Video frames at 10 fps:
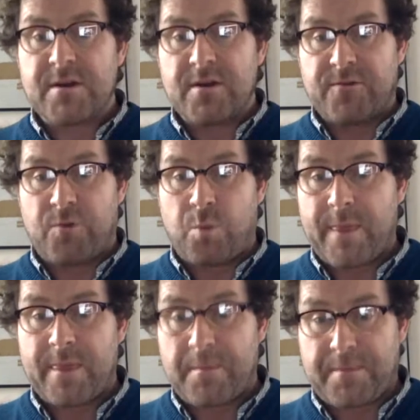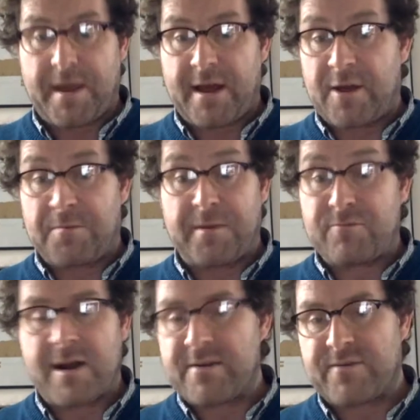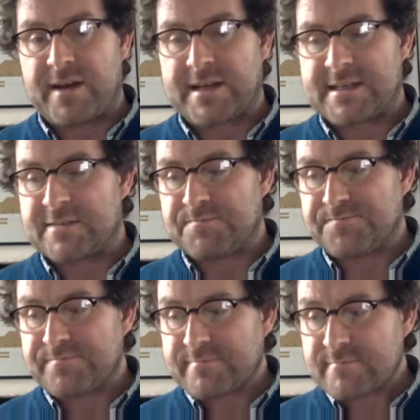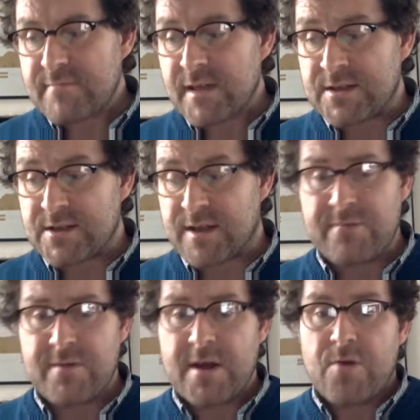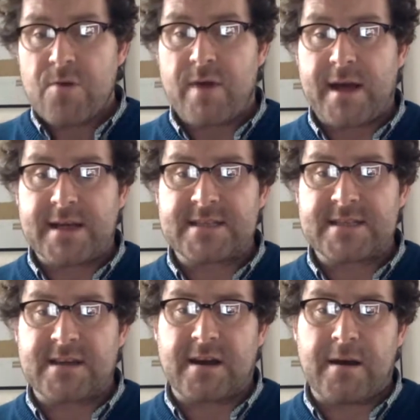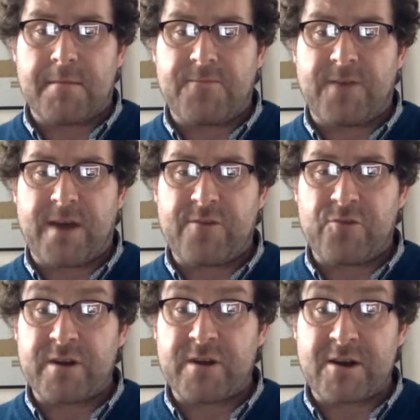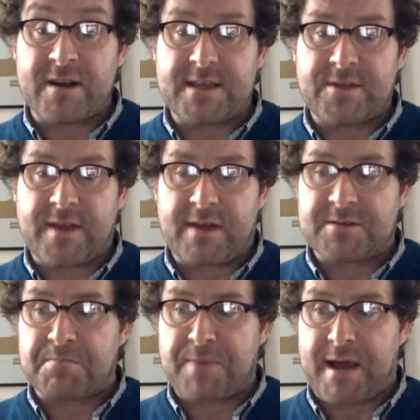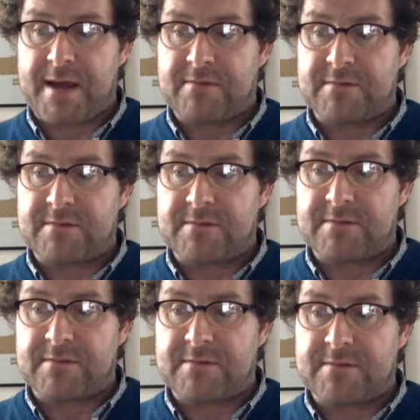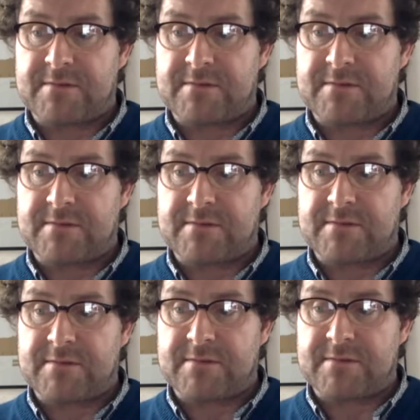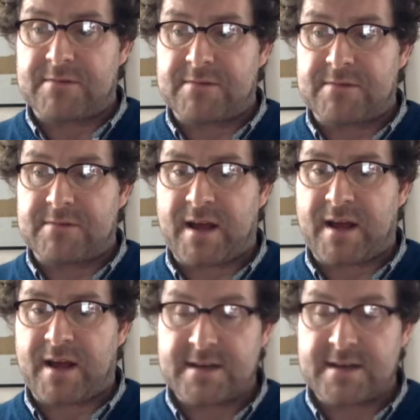for when the pier had been renovated. So they raised um, £590,000 back in 2013 14